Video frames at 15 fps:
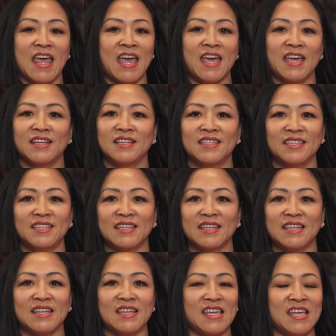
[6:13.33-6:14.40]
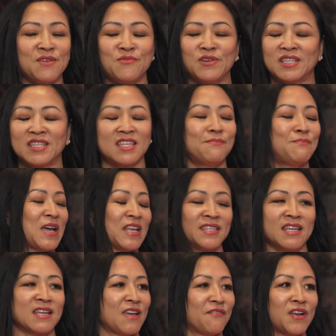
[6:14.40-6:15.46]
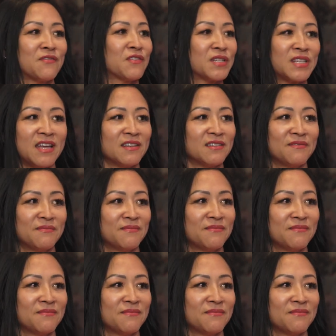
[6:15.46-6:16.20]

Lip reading: And it was the best thing I've ever done.